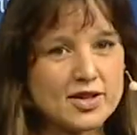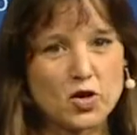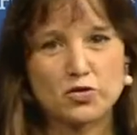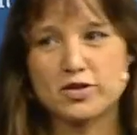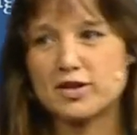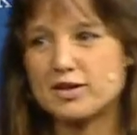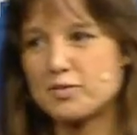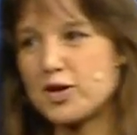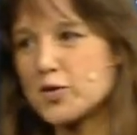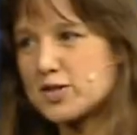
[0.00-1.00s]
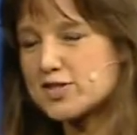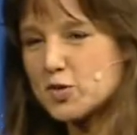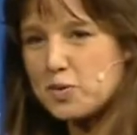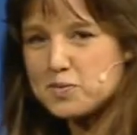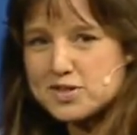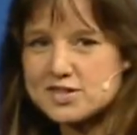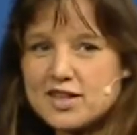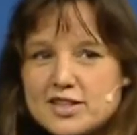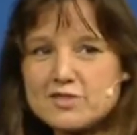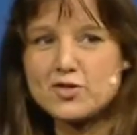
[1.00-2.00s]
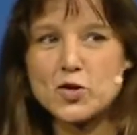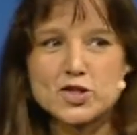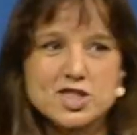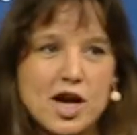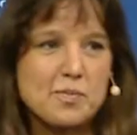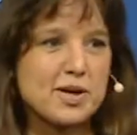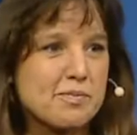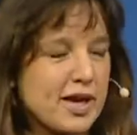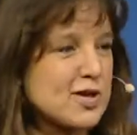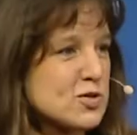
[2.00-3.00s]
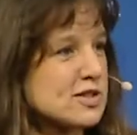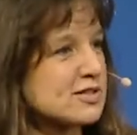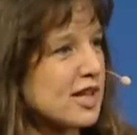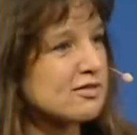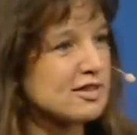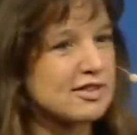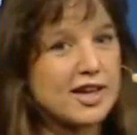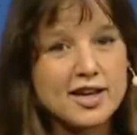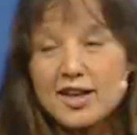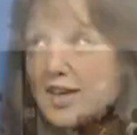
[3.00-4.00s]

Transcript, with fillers: of the protest. So people started photoshopping penguins into everything,